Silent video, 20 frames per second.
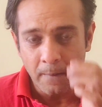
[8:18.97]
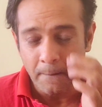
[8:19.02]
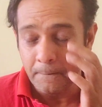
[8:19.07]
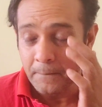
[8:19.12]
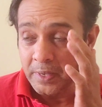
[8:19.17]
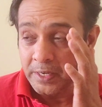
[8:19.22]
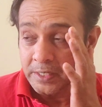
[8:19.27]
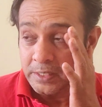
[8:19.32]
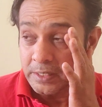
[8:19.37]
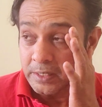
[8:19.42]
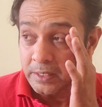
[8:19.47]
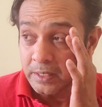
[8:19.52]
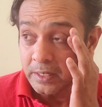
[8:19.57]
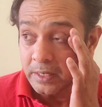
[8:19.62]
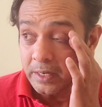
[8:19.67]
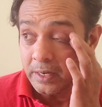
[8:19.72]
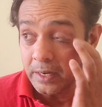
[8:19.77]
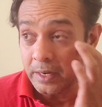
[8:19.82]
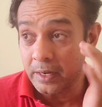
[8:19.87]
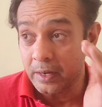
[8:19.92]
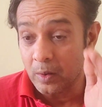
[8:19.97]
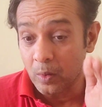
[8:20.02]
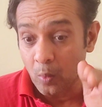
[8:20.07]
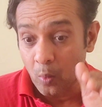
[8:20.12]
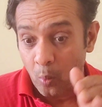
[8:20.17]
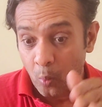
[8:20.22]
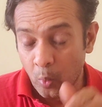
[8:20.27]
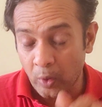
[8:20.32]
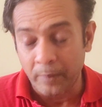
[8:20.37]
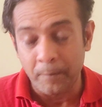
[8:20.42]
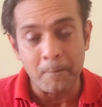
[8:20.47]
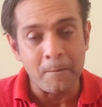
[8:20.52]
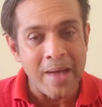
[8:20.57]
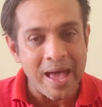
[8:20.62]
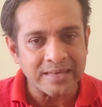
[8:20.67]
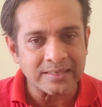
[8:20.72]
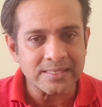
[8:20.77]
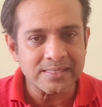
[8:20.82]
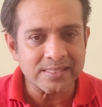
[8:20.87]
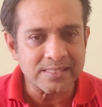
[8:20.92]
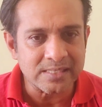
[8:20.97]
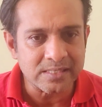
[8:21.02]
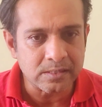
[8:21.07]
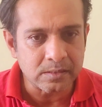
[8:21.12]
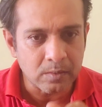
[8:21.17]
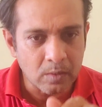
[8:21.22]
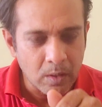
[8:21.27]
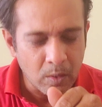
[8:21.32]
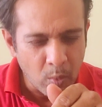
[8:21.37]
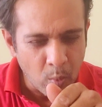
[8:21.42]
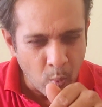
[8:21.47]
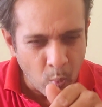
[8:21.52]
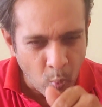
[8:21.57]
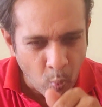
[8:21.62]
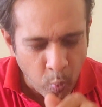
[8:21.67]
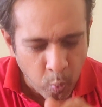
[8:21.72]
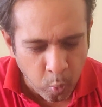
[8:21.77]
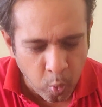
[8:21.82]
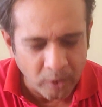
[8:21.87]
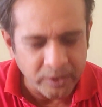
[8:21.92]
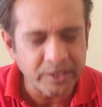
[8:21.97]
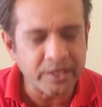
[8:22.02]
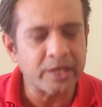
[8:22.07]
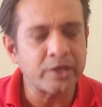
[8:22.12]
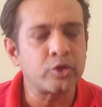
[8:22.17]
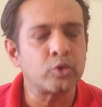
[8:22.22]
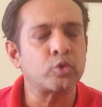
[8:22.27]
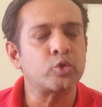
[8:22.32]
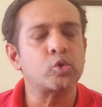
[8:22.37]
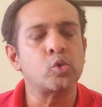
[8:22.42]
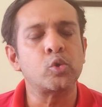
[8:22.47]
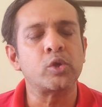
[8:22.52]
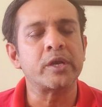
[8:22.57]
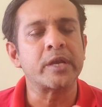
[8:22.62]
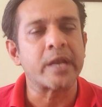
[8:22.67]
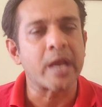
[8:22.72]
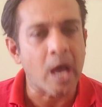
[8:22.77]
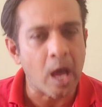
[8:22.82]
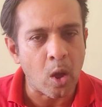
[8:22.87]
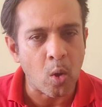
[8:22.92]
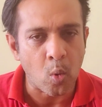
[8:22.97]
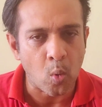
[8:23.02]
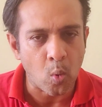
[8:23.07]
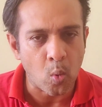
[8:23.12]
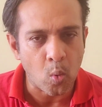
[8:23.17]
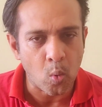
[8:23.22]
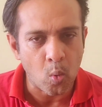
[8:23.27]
but what matters is what can you do now?